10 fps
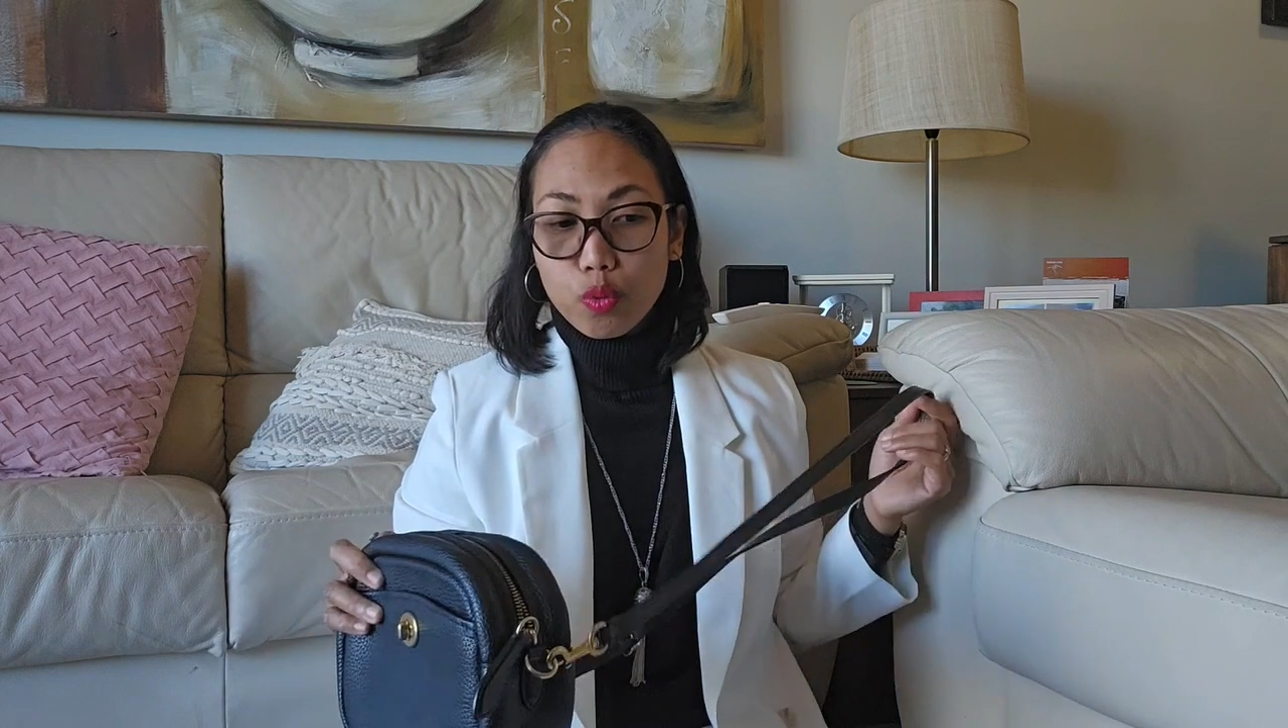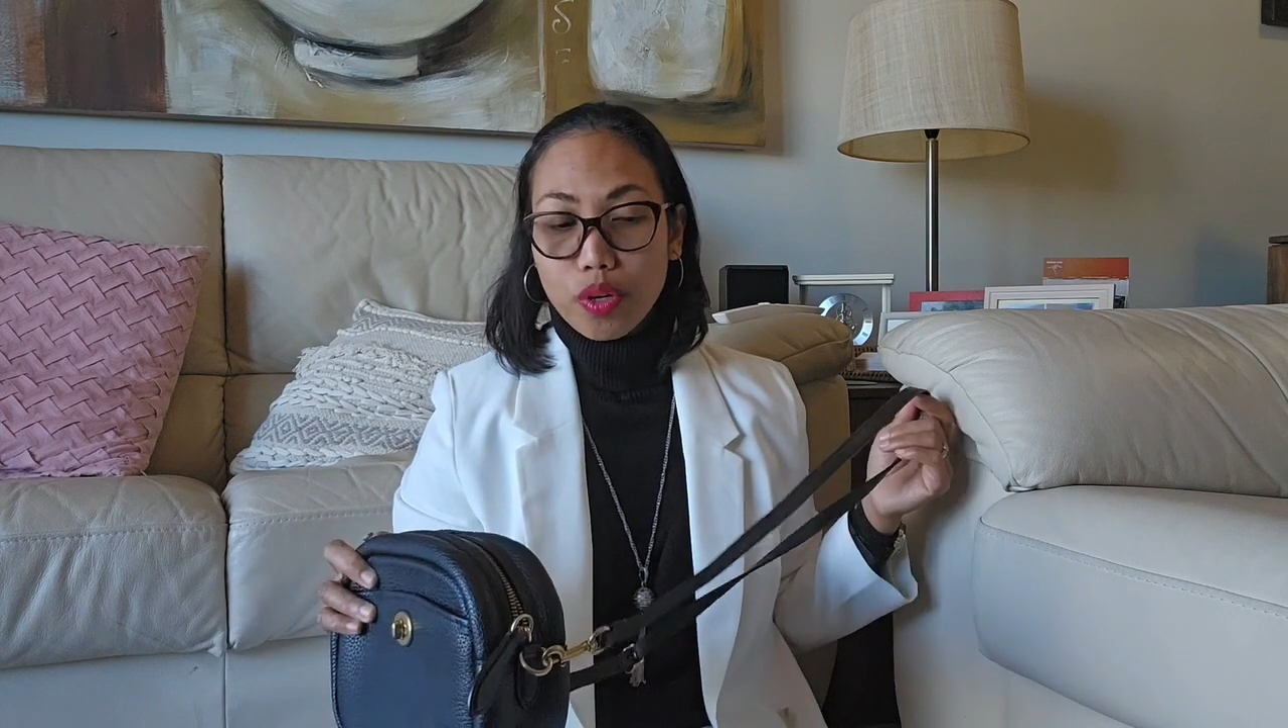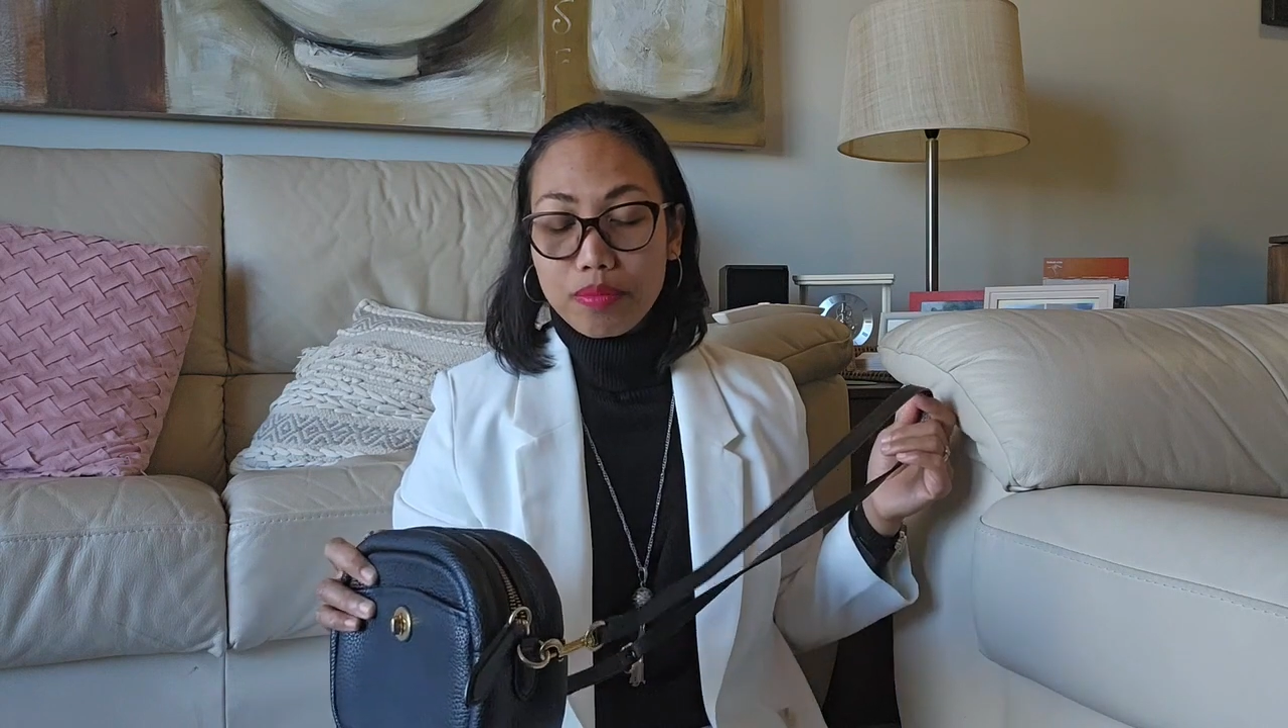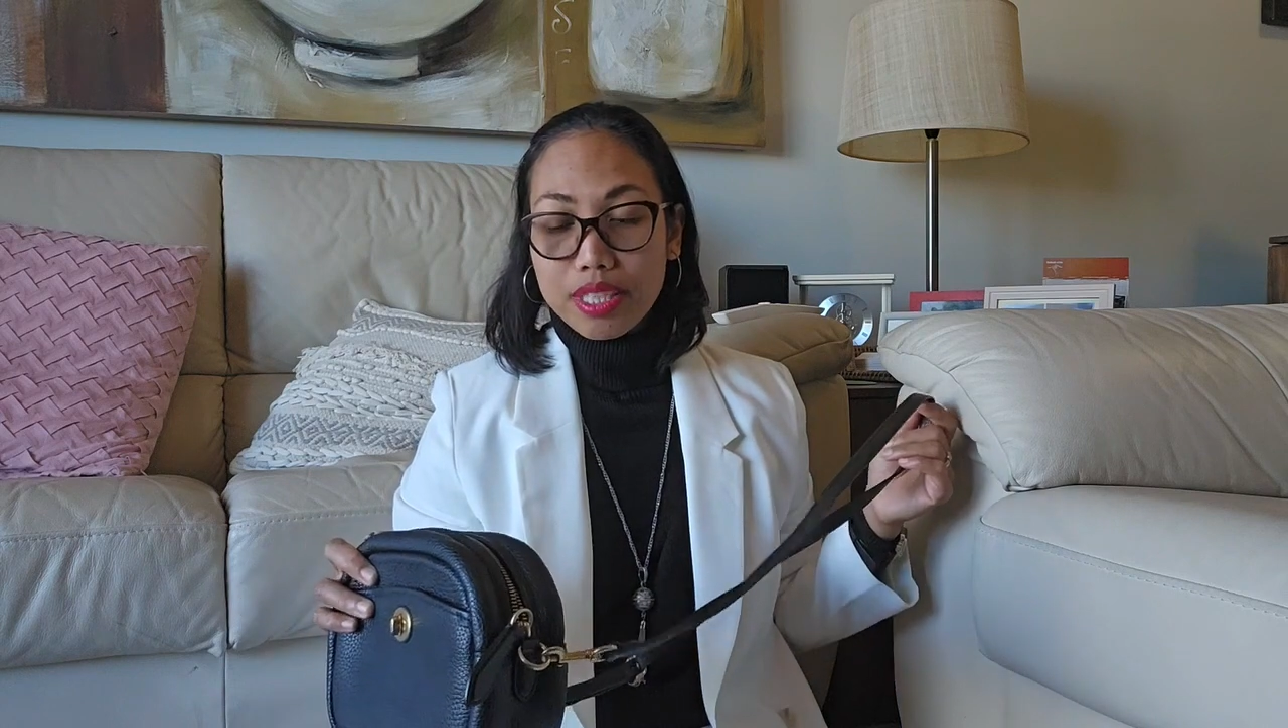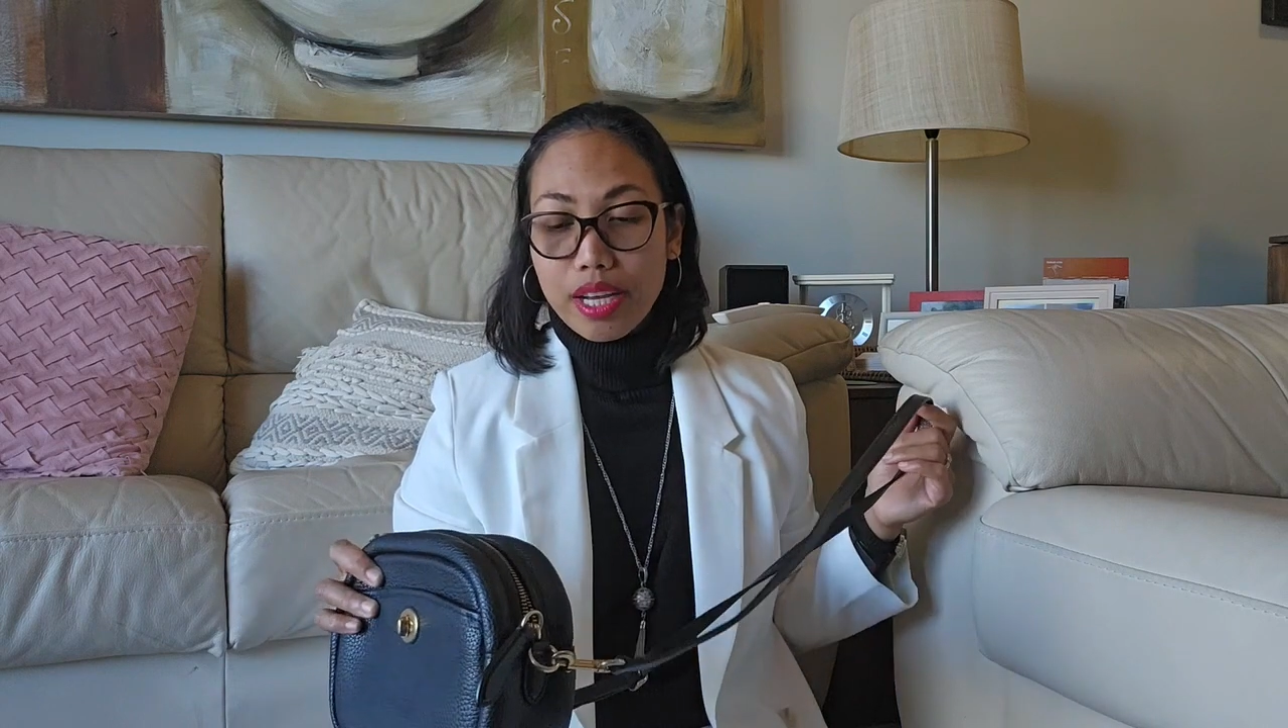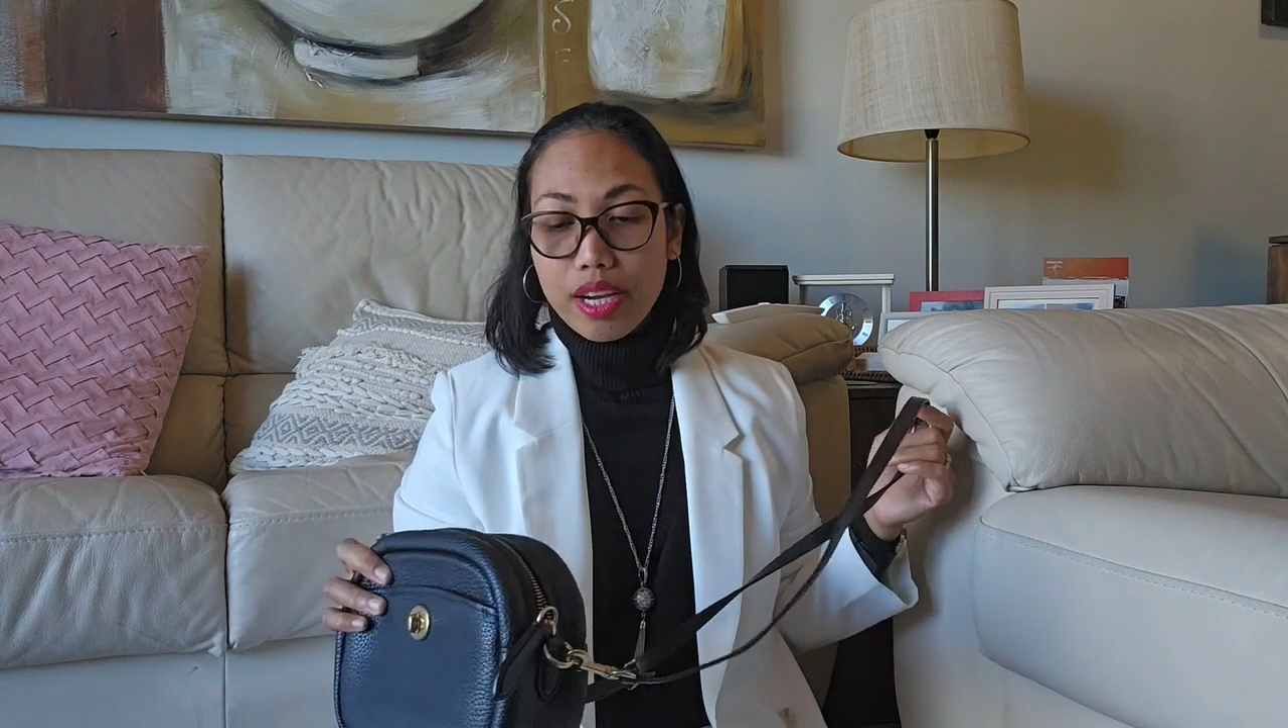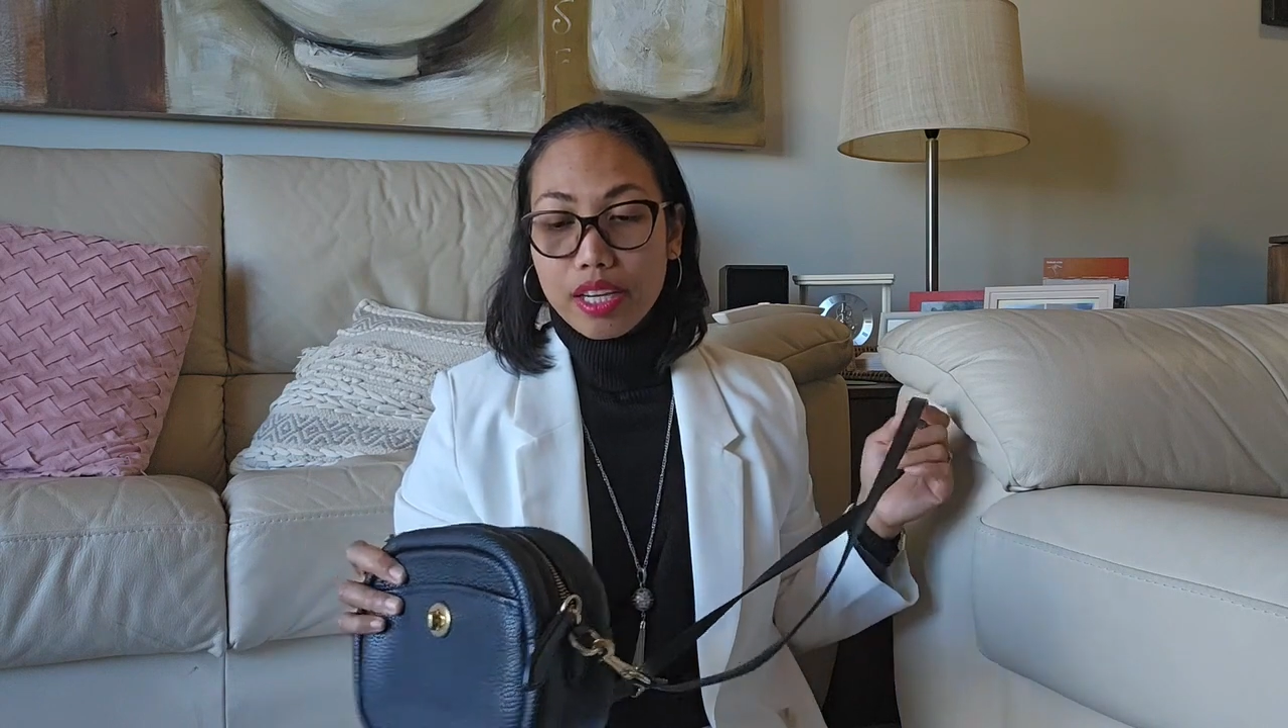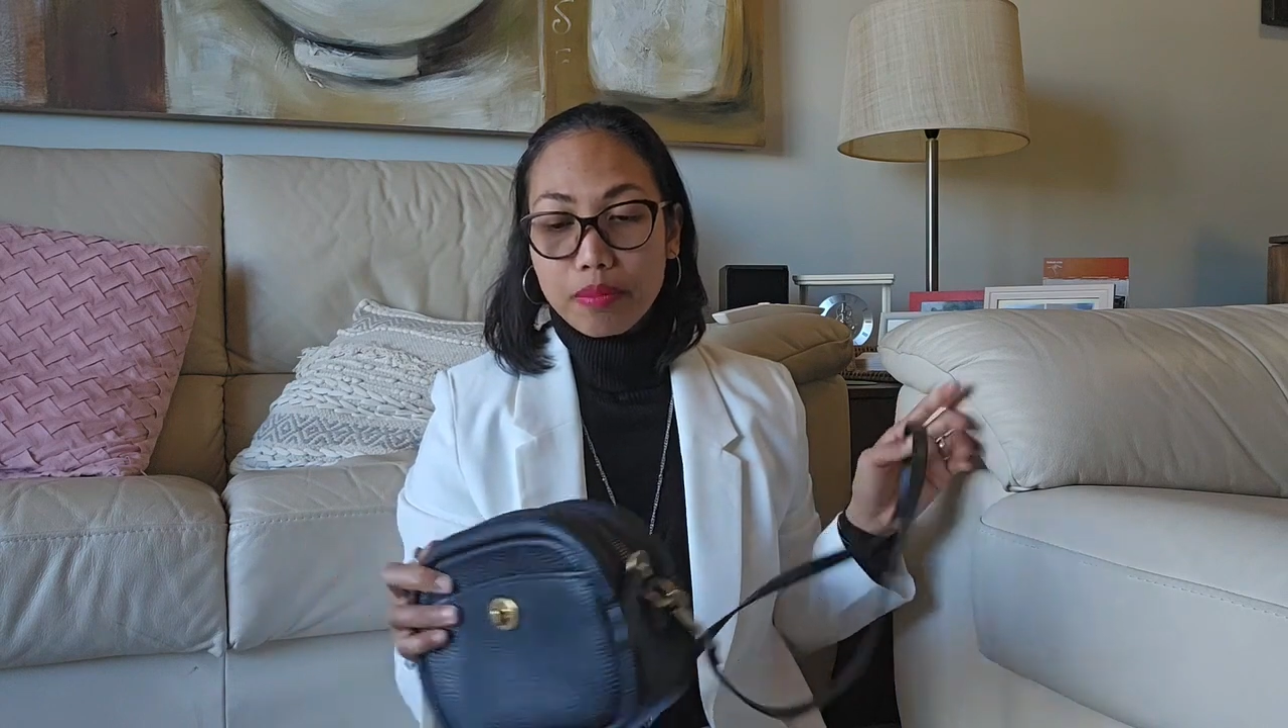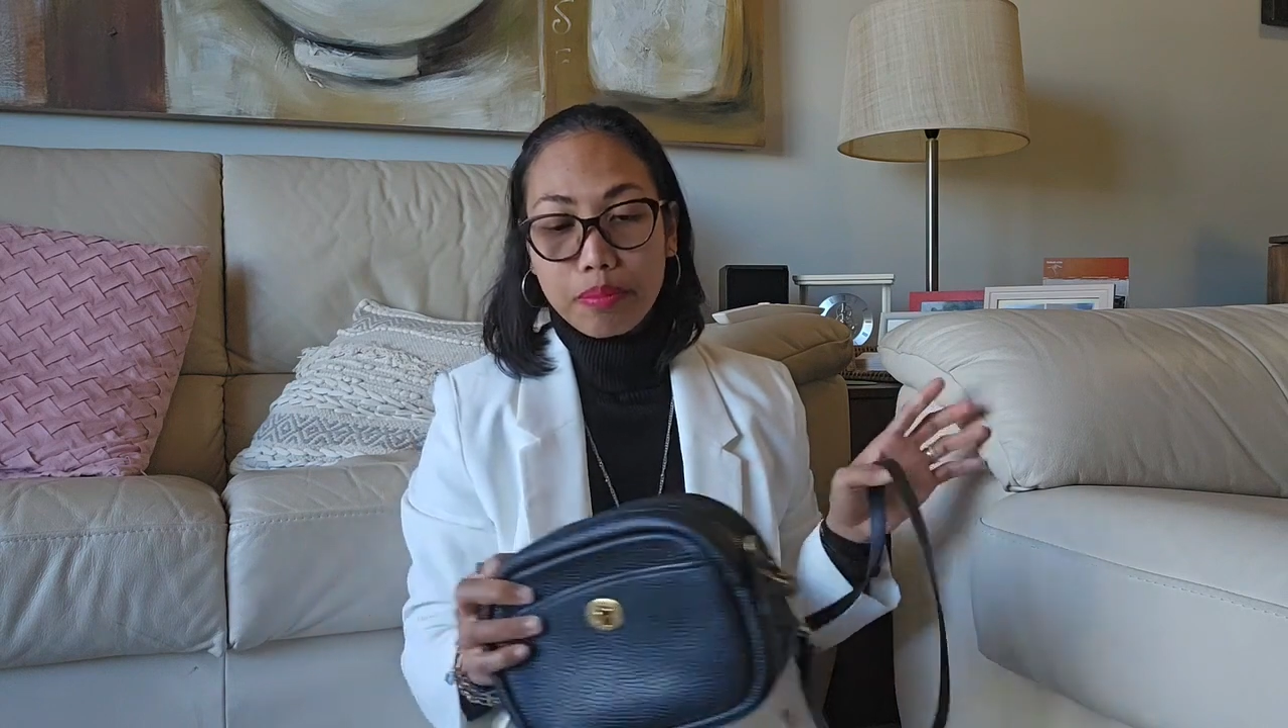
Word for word: website,